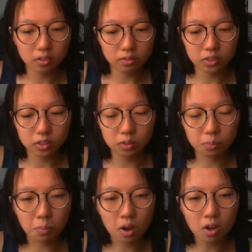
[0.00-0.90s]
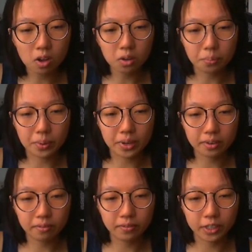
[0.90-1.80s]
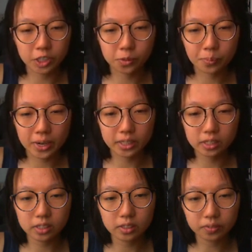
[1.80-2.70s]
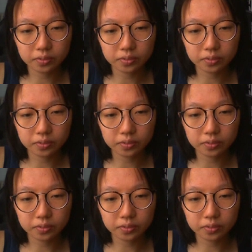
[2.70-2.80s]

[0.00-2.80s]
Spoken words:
Small but vicious bites.